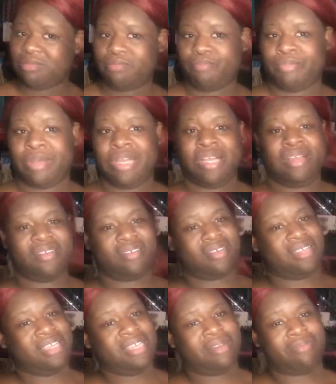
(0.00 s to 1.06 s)
But
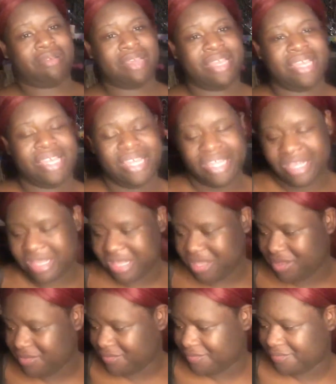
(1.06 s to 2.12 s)
anyways,
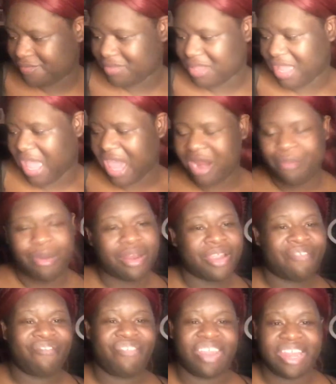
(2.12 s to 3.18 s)
I don't want
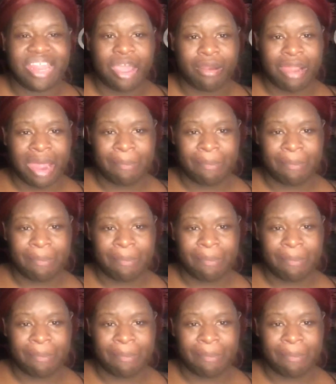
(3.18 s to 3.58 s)
this video